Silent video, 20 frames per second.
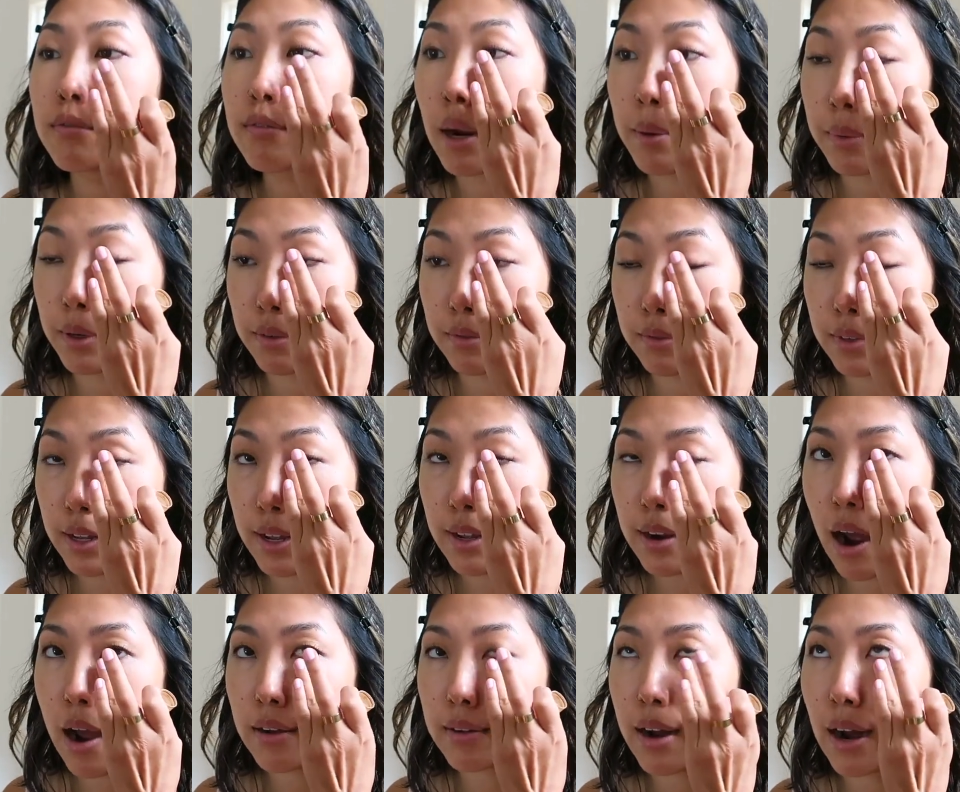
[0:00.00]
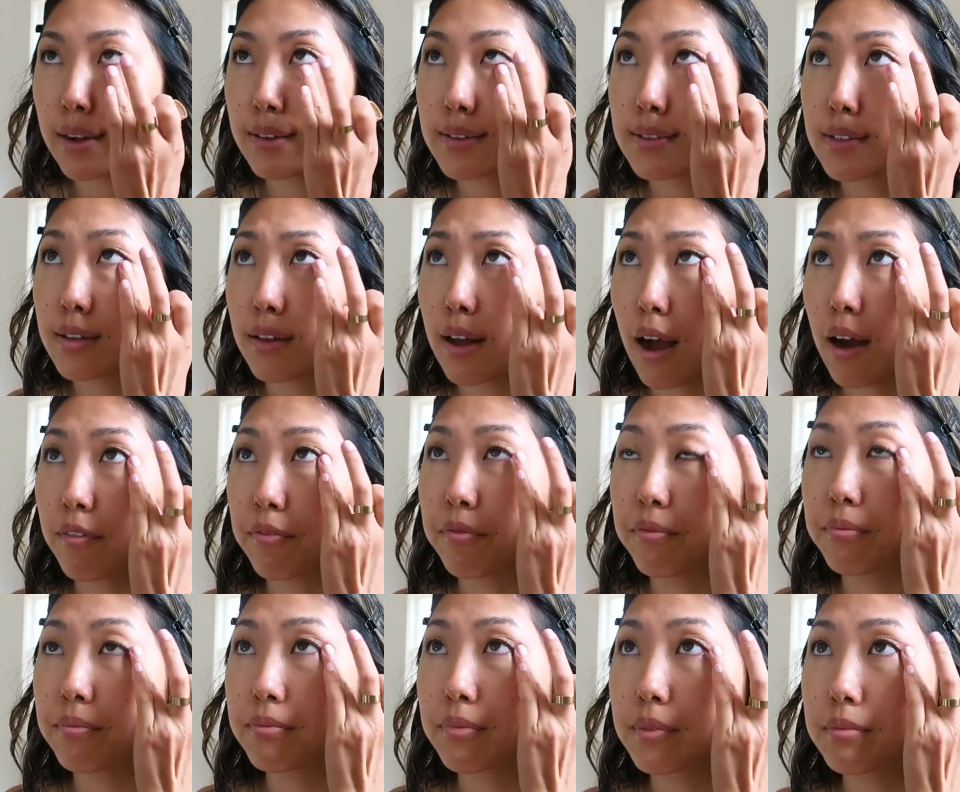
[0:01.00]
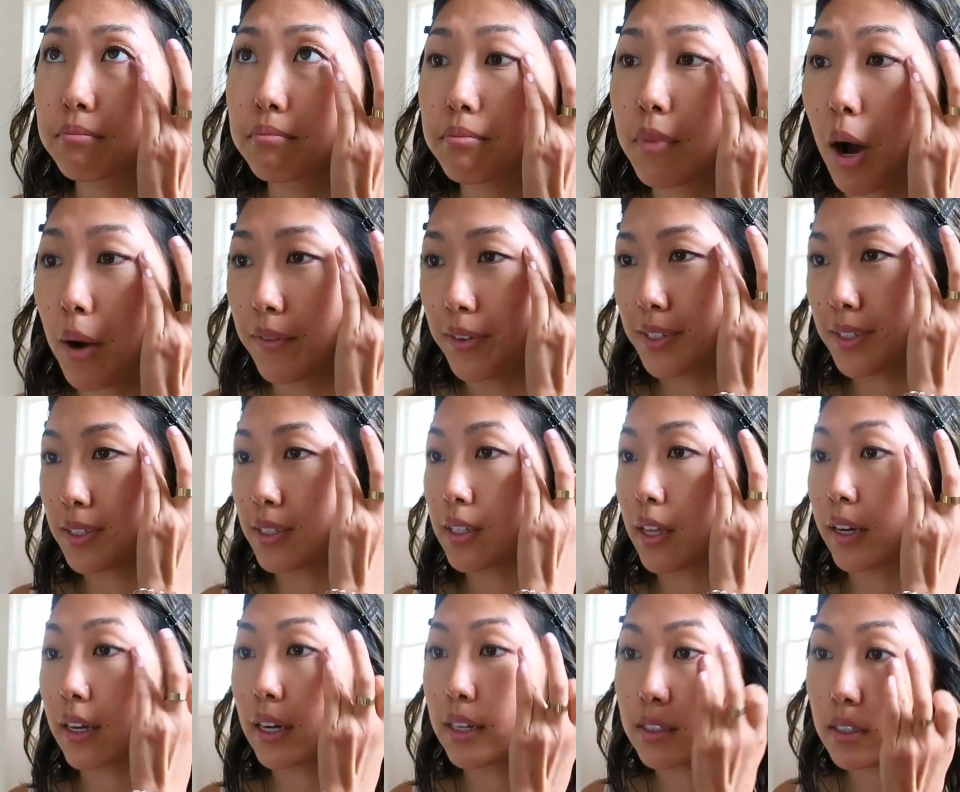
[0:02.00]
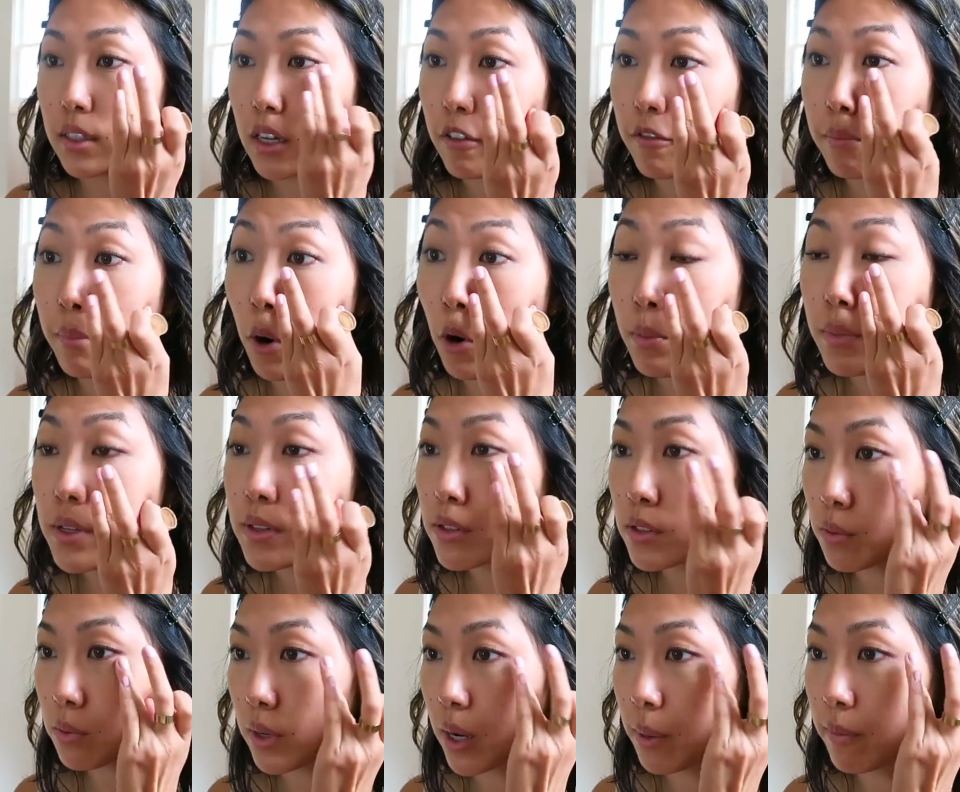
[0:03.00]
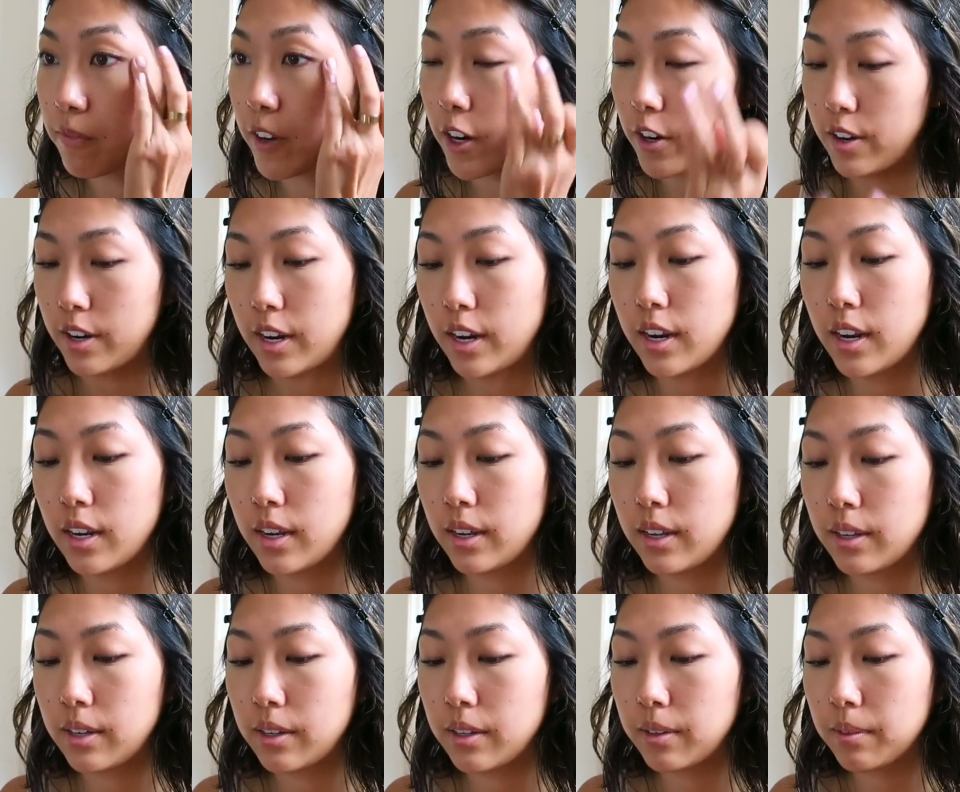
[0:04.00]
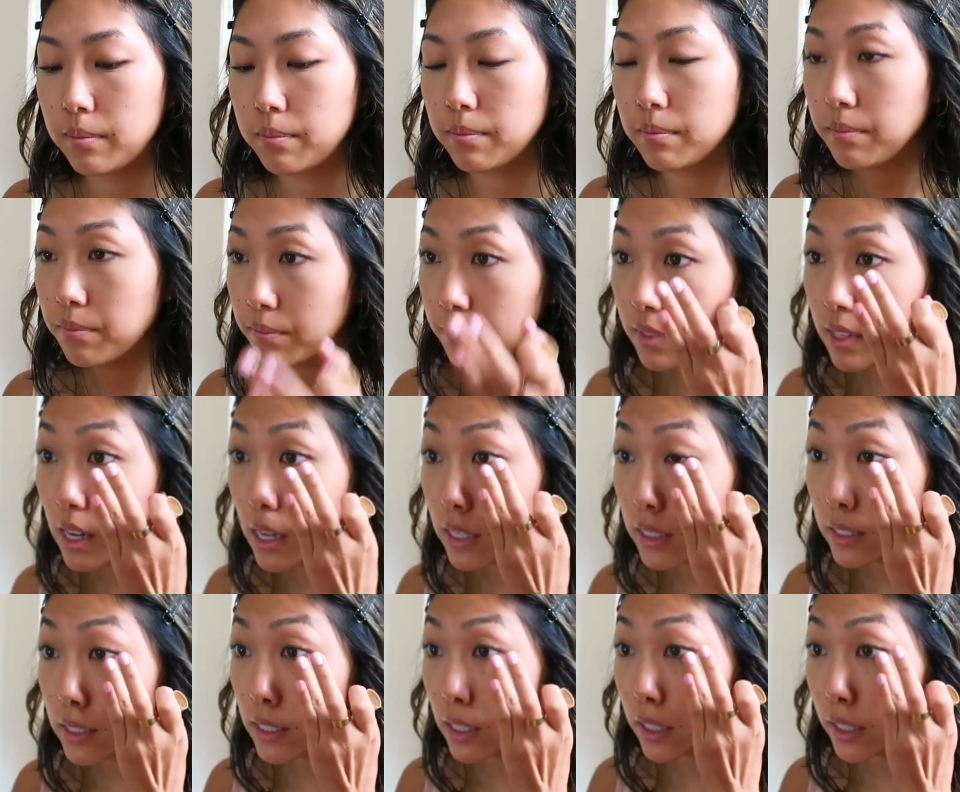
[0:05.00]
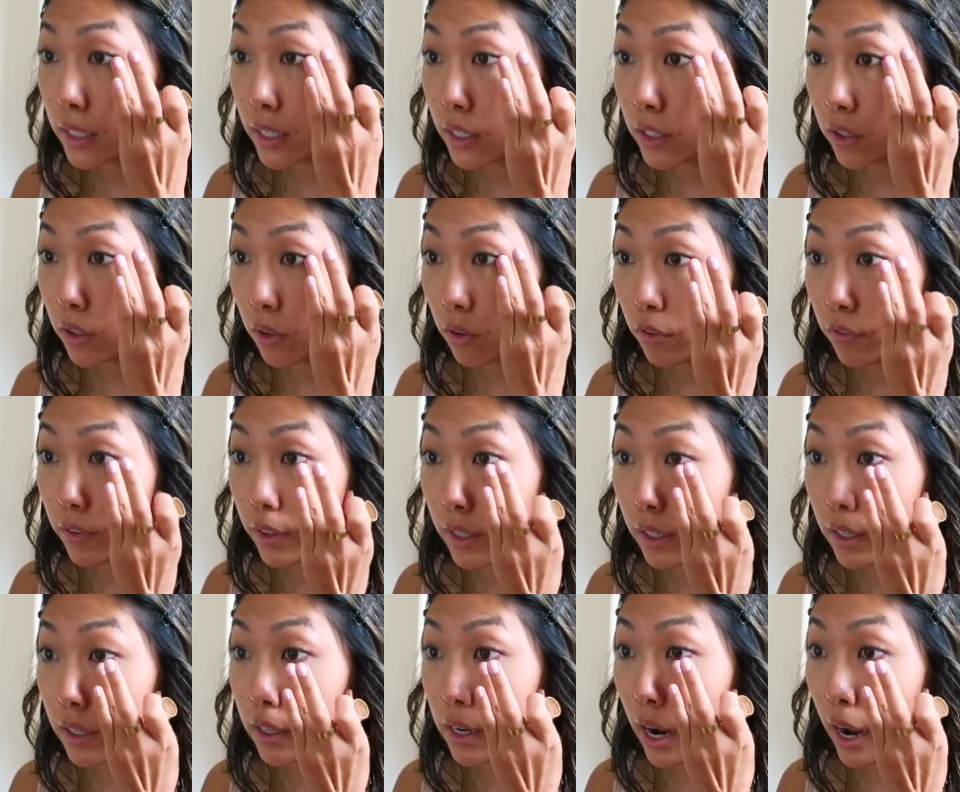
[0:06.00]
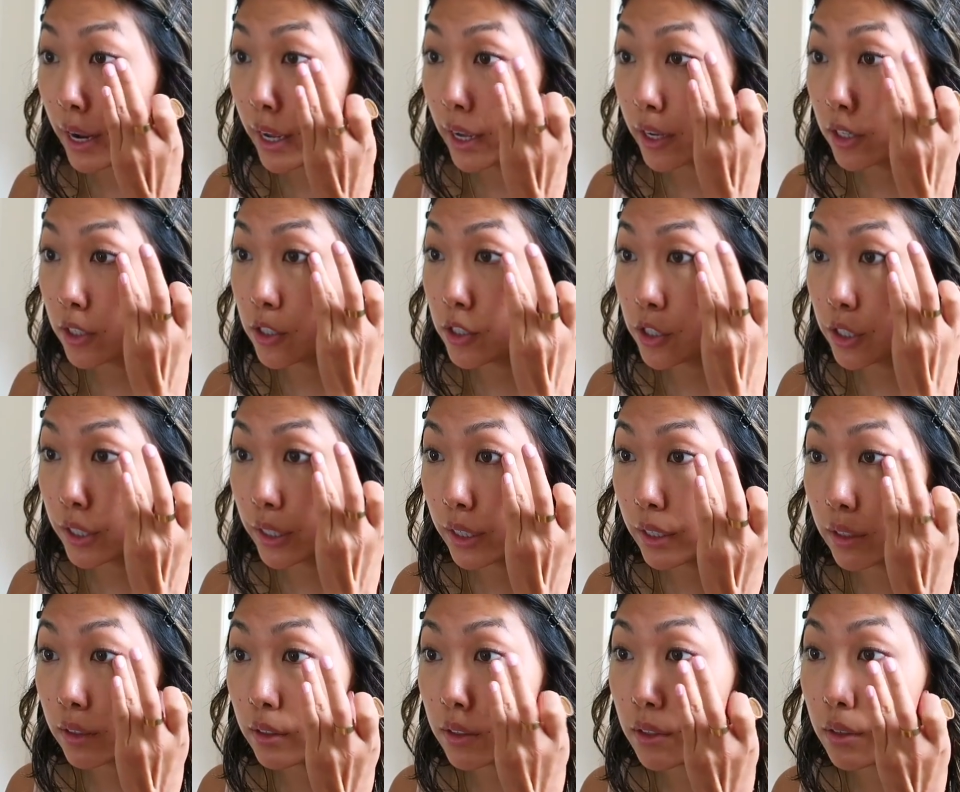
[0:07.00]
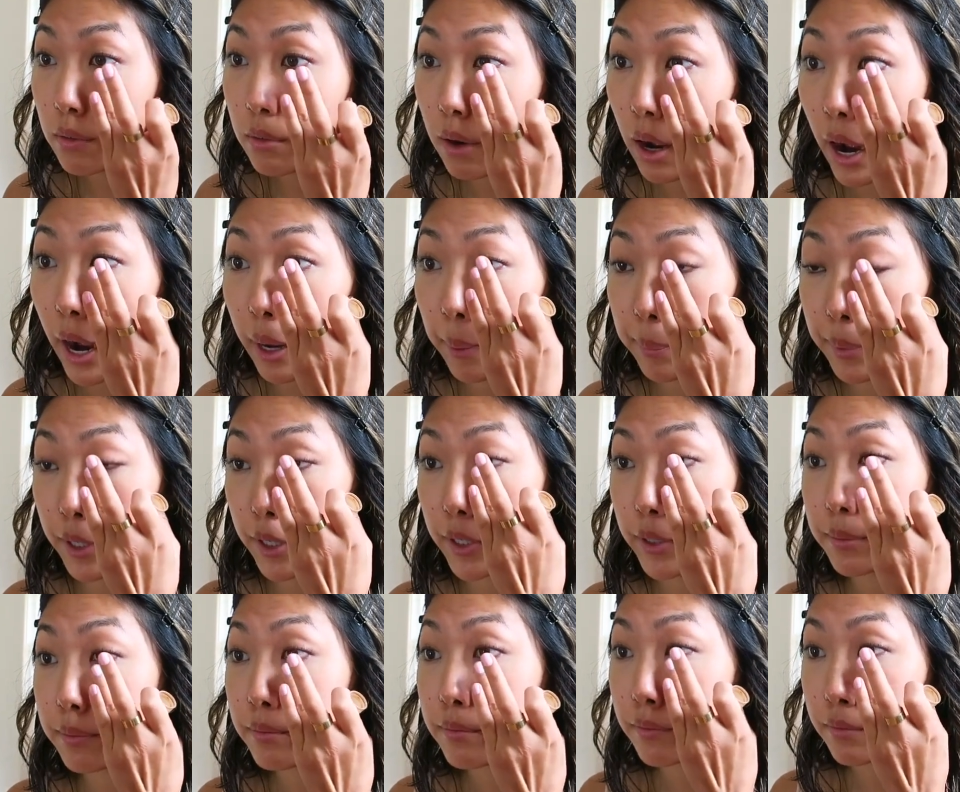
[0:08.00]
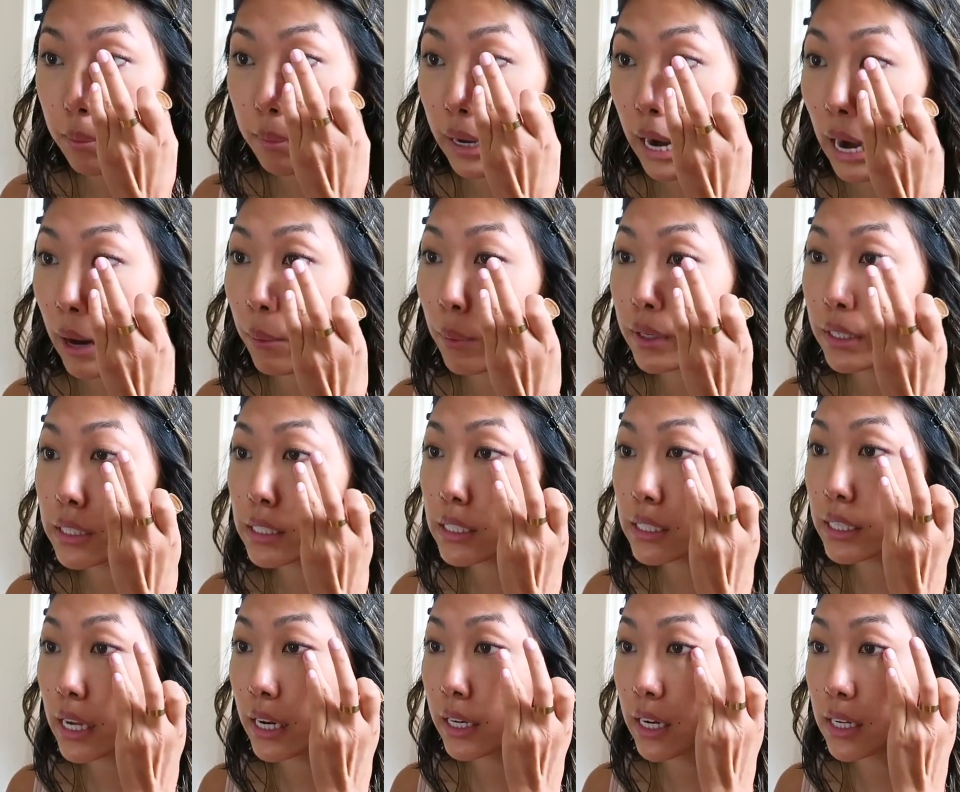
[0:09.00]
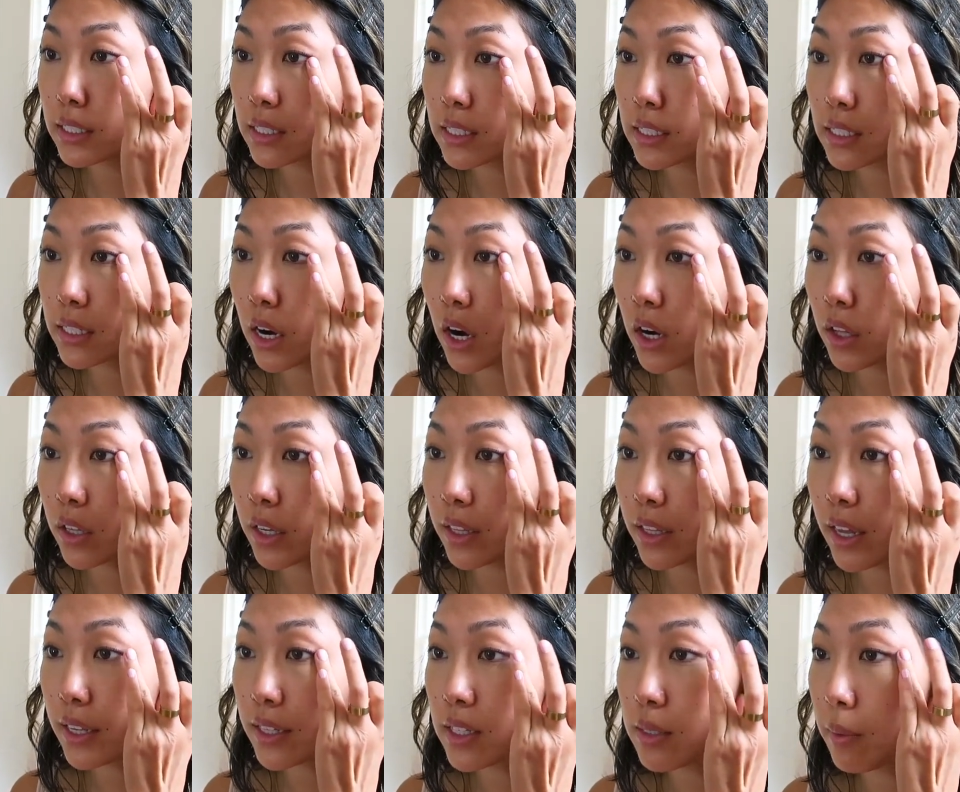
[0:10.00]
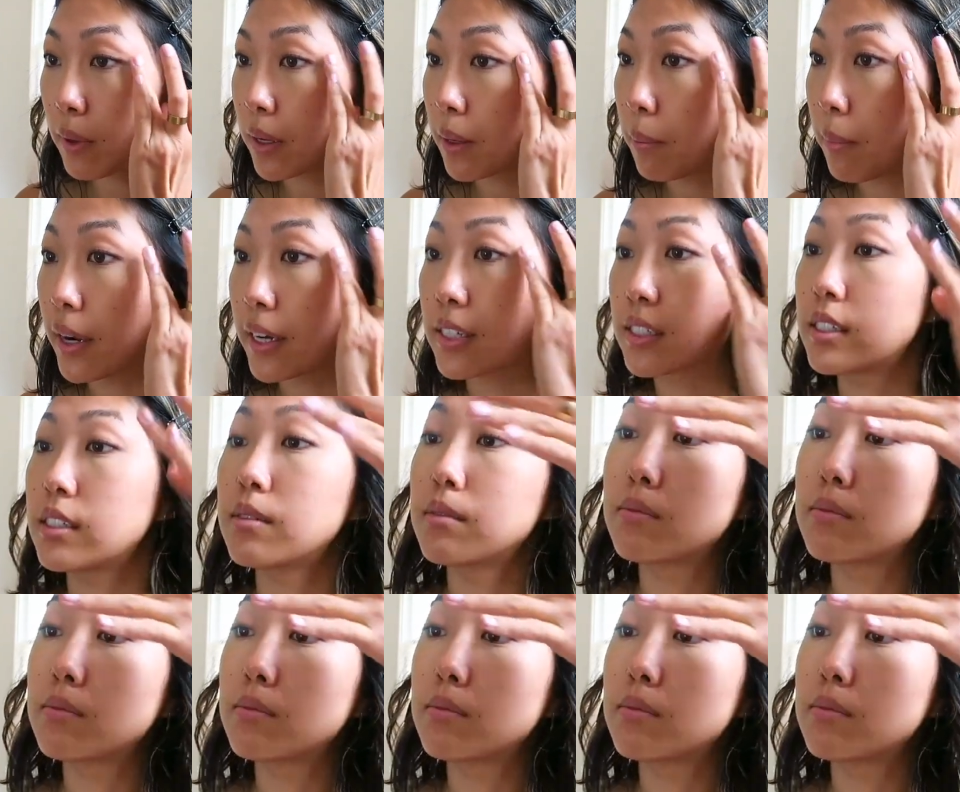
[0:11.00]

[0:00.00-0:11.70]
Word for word: I mean, I I still have obviously like I still have moments where I'm very silly and goofy and high energy and hyper, but I wouldn't say necessarily that's like my